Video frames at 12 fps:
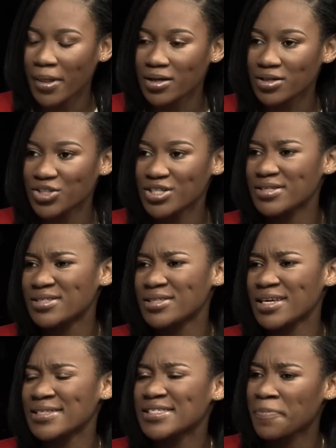she's
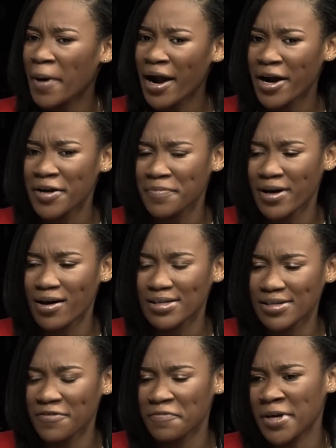inspired because
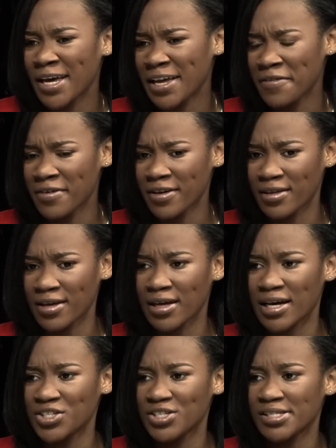of me and everything.
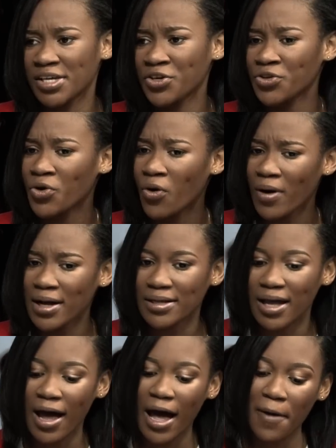And she said, you know what,
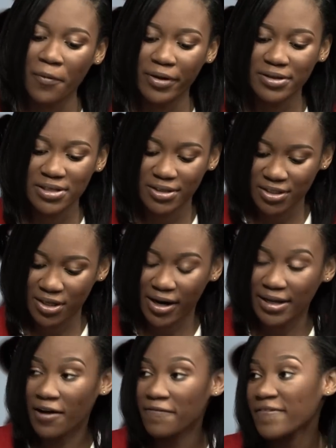I'm going to start
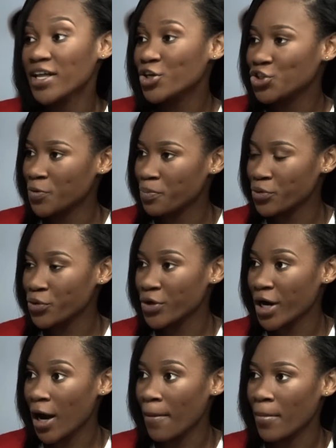a fellowship
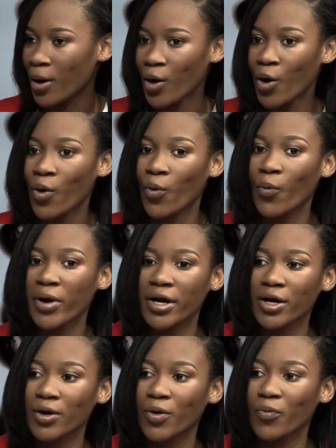program
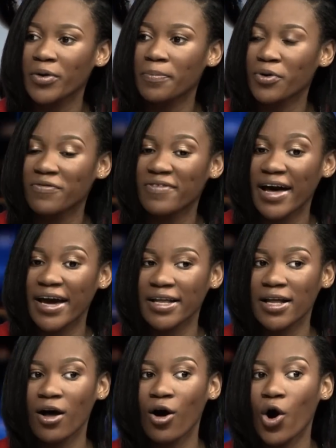where we provide
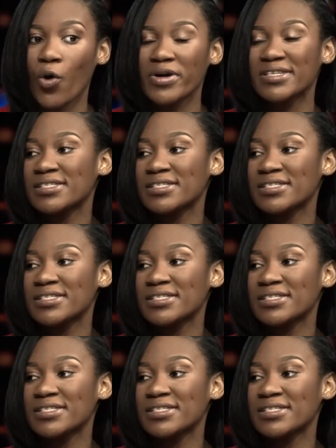our